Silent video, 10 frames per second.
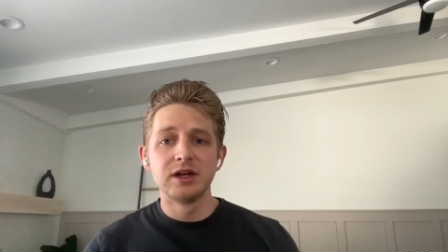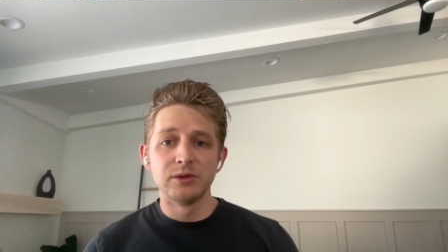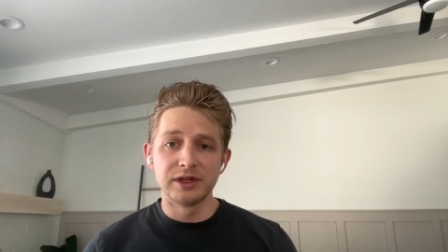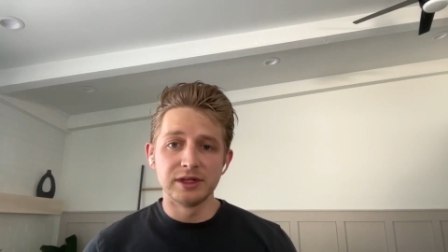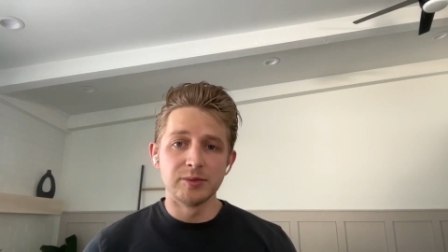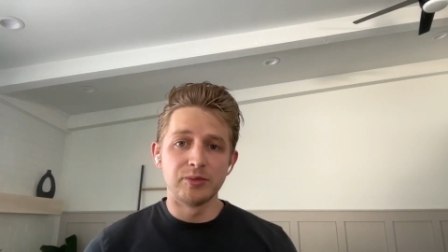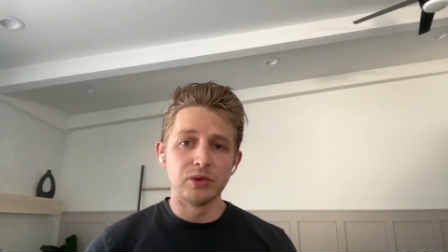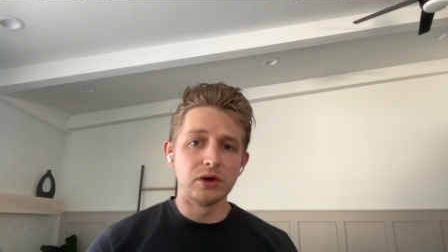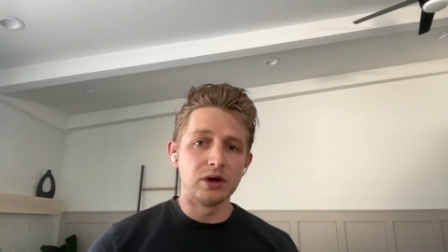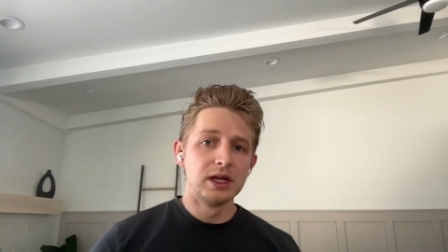within the
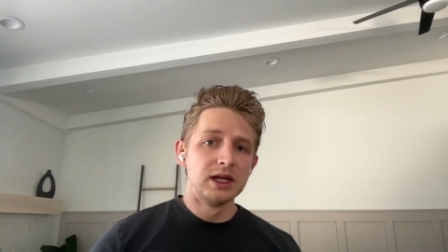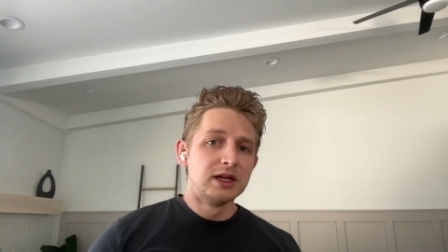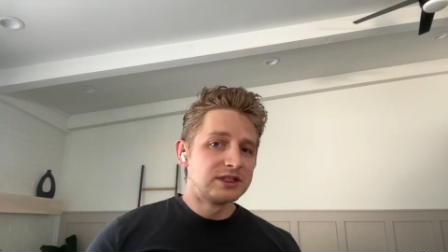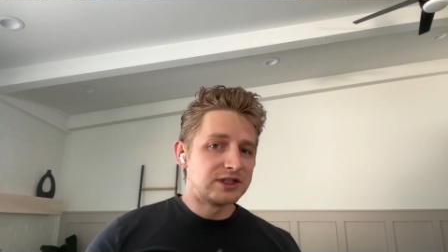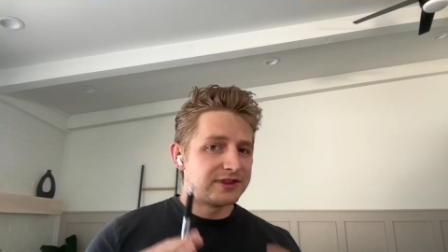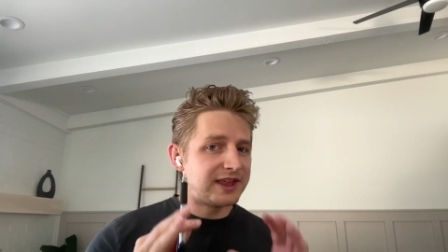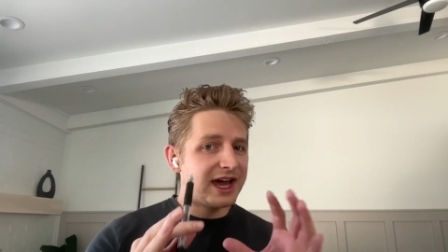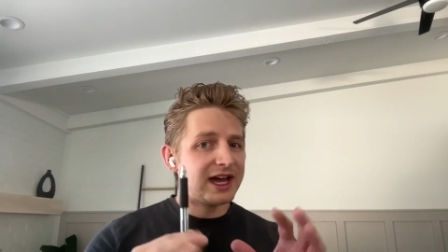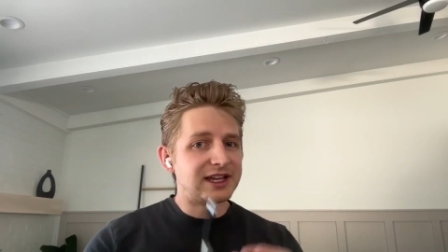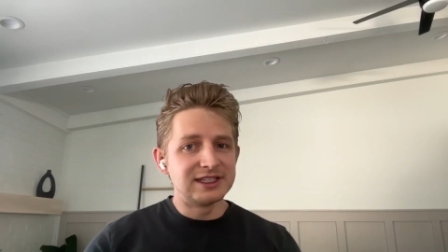pool. So
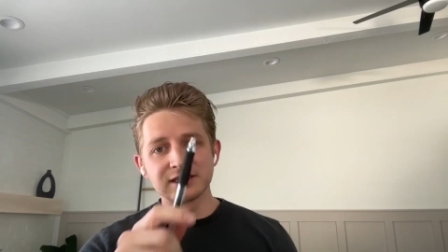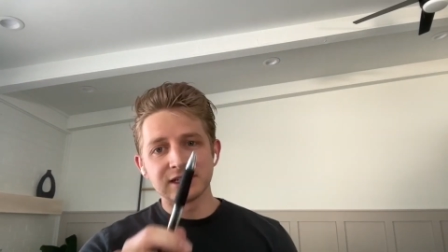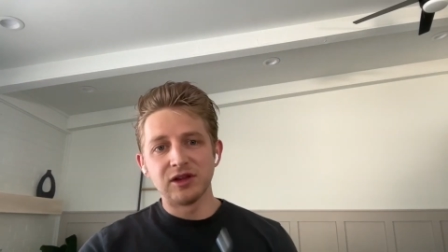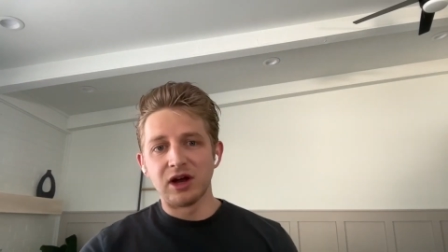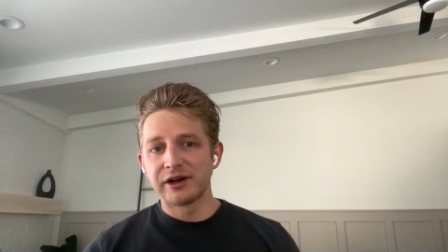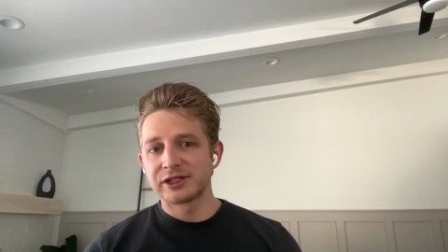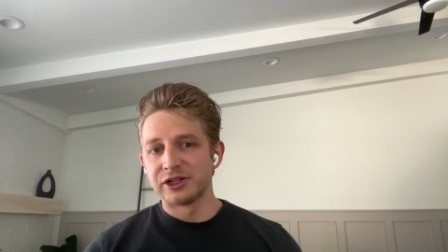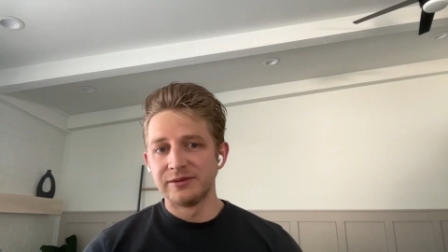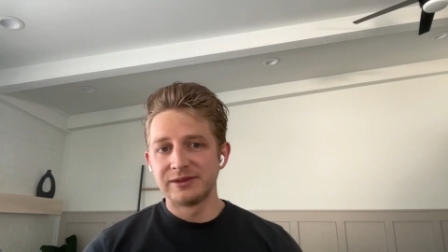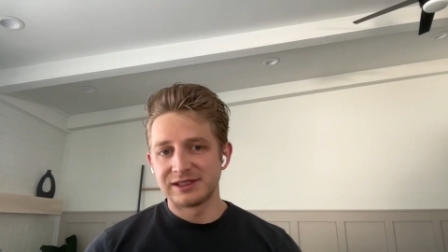that is a
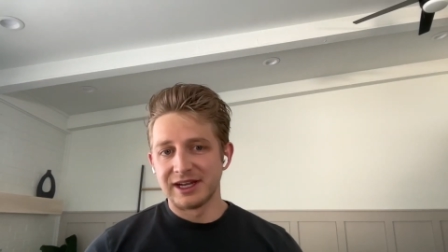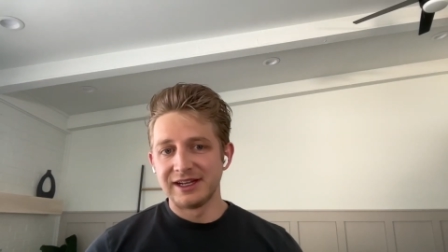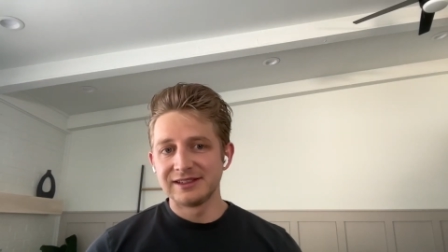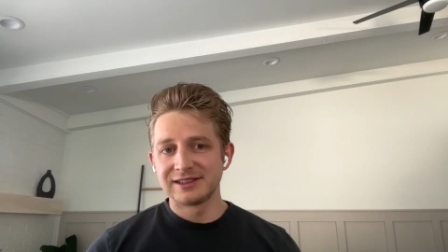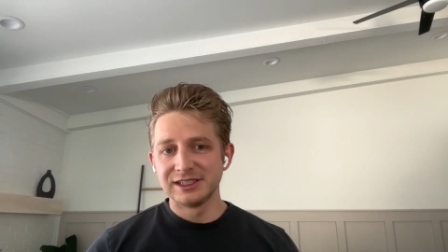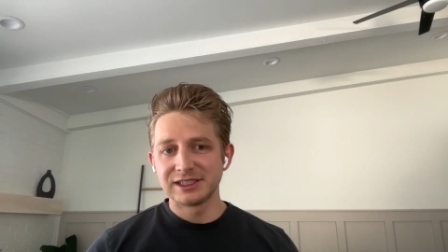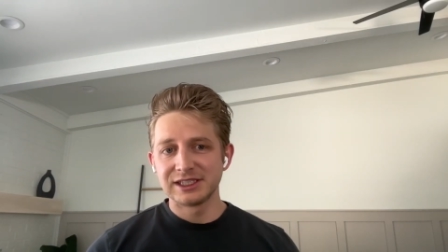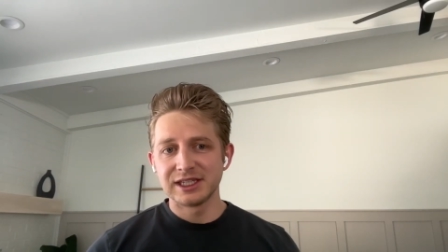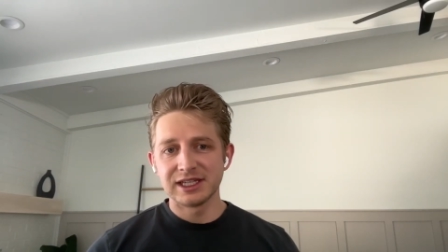long-term design decision